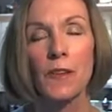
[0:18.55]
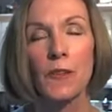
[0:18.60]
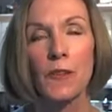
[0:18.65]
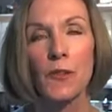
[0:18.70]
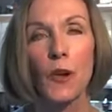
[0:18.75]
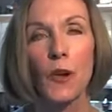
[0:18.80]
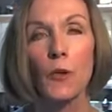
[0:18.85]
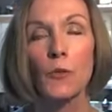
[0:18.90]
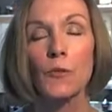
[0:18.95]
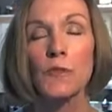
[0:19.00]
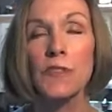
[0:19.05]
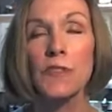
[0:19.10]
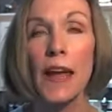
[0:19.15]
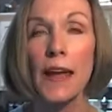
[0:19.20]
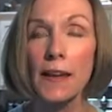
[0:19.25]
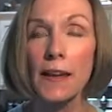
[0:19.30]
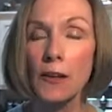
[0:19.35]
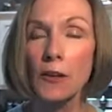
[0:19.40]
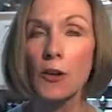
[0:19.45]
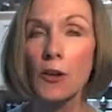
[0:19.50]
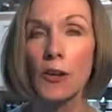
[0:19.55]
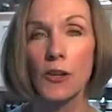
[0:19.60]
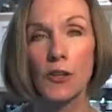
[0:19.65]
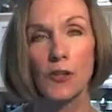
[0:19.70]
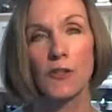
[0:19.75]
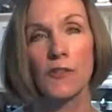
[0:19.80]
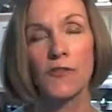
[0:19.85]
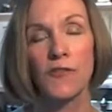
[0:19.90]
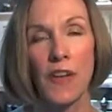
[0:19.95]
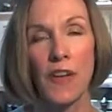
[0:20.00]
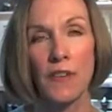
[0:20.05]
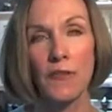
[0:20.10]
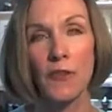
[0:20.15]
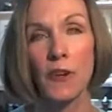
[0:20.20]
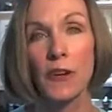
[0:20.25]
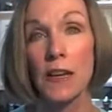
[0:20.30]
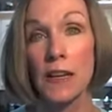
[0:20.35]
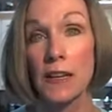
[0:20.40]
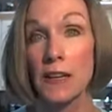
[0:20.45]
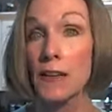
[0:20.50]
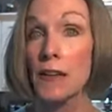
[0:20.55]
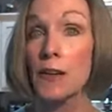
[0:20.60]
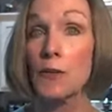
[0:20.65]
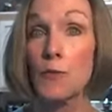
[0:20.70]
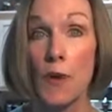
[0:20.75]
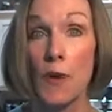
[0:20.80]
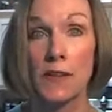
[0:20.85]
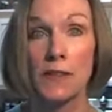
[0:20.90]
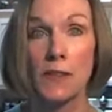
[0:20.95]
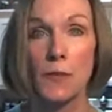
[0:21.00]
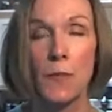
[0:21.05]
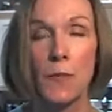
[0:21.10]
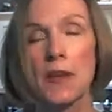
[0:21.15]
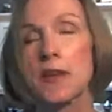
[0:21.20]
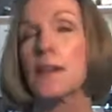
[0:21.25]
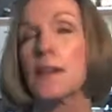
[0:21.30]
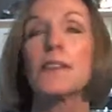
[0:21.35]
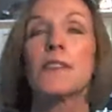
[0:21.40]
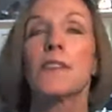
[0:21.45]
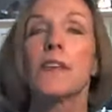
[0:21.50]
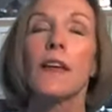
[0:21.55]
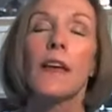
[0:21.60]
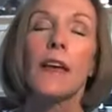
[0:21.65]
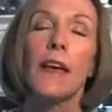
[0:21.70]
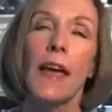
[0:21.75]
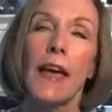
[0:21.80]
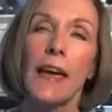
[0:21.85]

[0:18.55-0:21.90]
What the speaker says: So take a look at your favorite Indian recipes